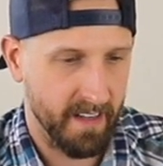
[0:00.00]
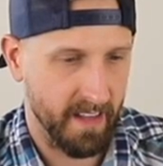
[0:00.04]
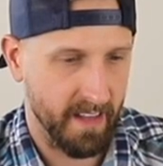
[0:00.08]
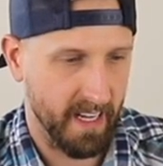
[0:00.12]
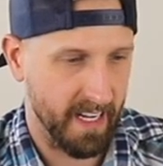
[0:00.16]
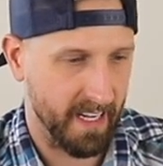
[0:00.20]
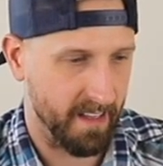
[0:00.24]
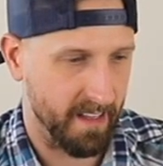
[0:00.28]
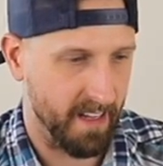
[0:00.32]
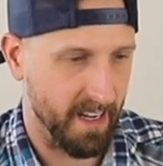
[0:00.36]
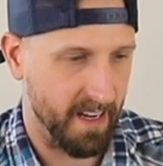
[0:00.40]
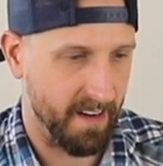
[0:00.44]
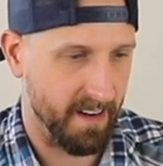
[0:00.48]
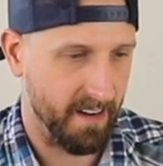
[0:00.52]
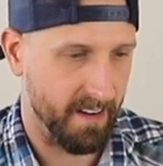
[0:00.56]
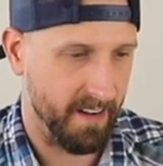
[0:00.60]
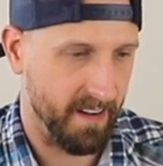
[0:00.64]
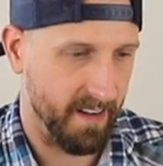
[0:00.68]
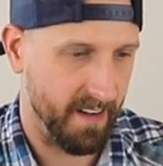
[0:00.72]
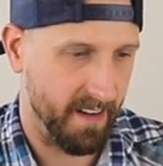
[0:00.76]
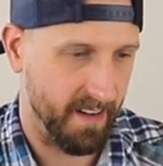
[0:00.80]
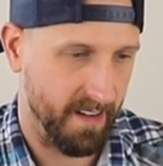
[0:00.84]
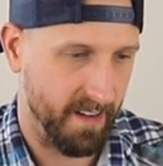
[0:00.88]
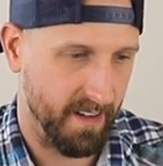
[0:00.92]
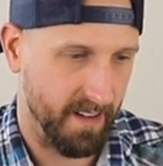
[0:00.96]
Like,
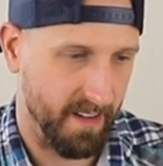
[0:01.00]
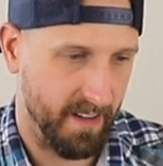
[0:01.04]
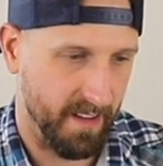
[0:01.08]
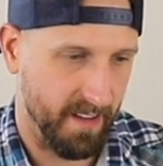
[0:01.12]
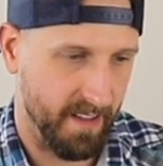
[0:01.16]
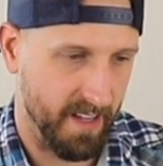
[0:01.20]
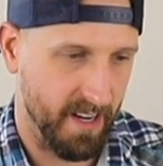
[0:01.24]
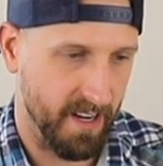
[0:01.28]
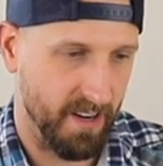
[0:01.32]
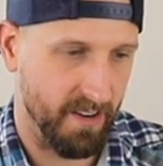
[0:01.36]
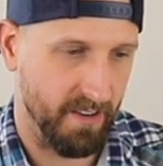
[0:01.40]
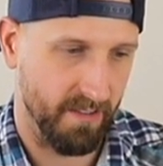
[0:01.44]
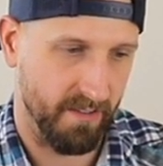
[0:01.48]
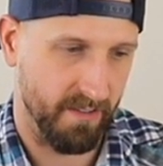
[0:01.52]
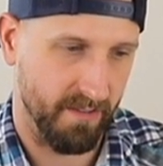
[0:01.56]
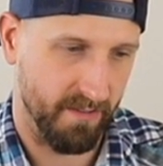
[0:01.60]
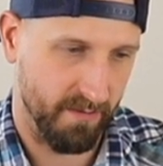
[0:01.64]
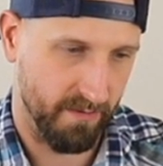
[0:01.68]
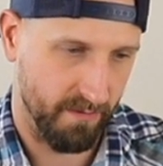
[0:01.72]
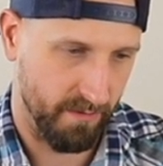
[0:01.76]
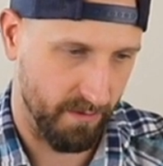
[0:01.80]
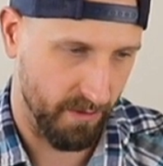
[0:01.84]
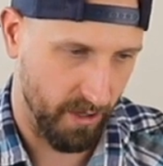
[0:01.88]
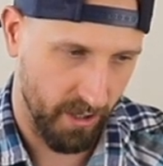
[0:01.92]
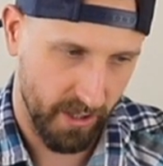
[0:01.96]
they're
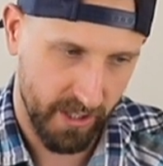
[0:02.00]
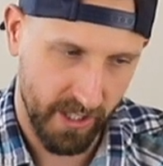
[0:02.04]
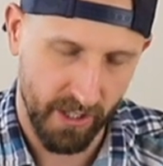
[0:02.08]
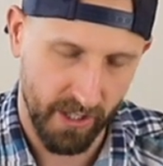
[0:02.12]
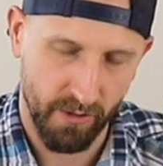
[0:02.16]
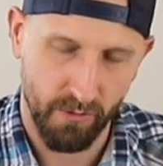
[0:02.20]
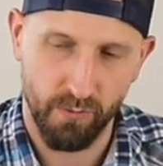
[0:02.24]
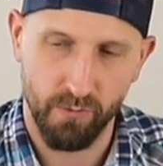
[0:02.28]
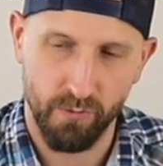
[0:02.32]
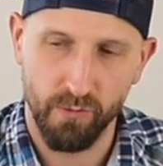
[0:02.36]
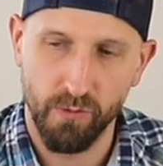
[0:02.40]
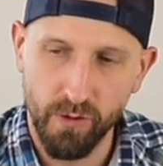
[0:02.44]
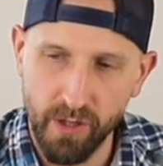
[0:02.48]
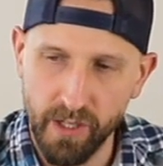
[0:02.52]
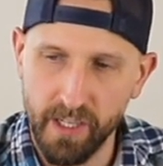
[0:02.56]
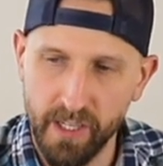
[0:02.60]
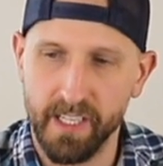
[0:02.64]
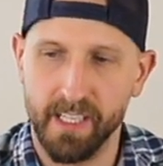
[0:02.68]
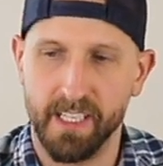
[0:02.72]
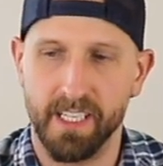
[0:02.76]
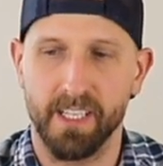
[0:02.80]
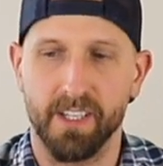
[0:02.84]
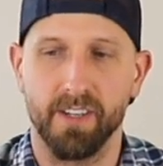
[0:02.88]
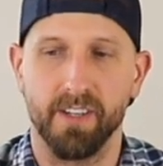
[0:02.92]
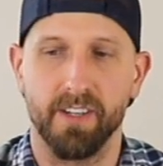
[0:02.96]
looking
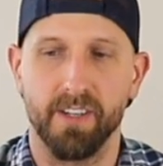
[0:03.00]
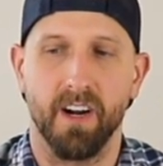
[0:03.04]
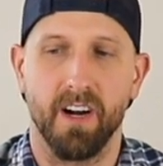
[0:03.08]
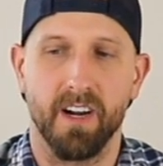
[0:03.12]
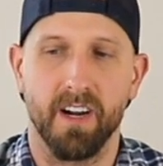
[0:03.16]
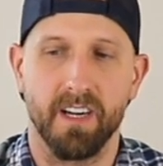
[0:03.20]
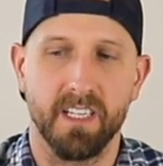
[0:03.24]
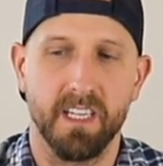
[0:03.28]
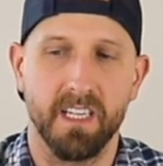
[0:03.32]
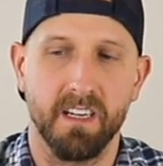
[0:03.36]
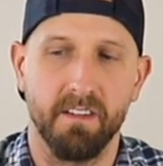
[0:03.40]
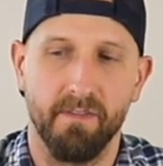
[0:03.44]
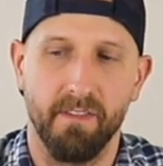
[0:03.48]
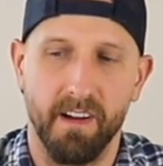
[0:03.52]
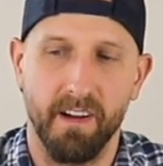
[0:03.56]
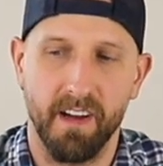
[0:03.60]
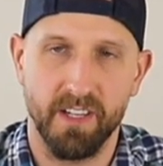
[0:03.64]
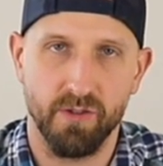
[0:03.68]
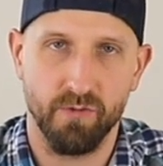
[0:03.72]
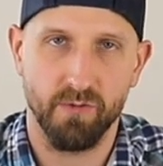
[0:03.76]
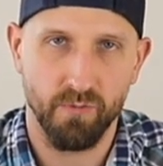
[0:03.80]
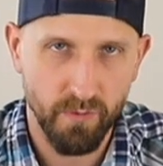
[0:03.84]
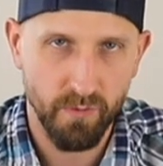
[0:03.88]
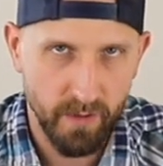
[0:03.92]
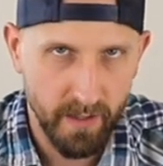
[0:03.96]
really good on
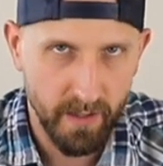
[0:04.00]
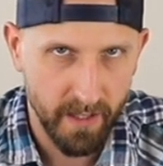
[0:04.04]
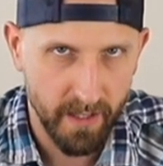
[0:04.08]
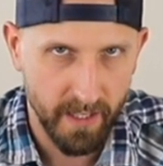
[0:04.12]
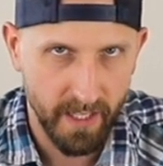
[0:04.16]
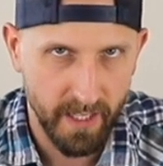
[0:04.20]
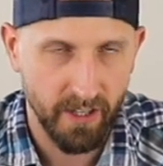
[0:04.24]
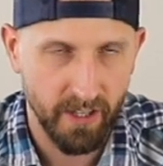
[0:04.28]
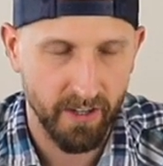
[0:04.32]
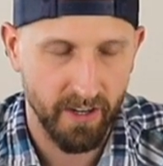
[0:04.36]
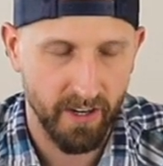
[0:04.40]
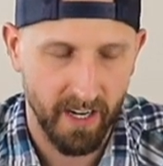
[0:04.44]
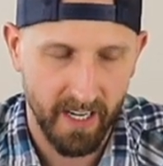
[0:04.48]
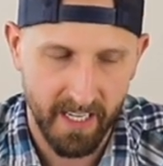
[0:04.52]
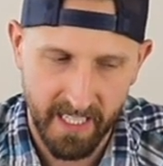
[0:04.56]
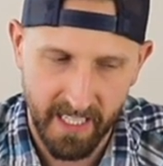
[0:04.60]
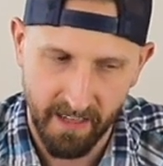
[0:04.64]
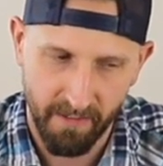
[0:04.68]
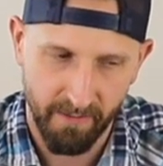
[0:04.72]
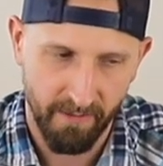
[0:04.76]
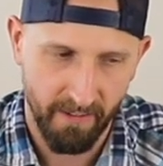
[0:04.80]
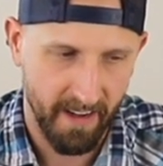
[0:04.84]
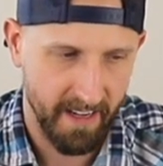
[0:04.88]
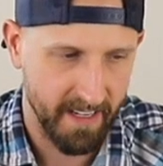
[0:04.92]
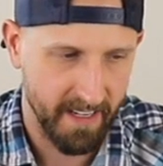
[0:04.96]
defense. Really good on
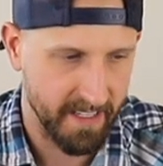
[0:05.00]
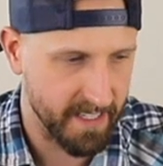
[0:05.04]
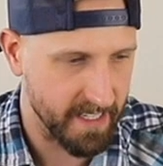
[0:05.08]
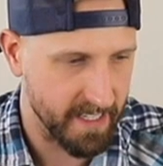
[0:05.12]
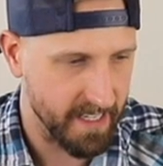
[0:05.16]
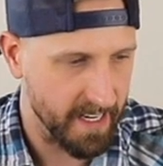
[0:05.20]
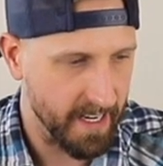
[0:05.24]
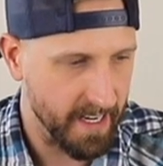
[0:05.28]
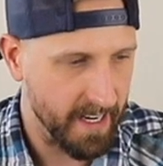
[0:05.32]
defense.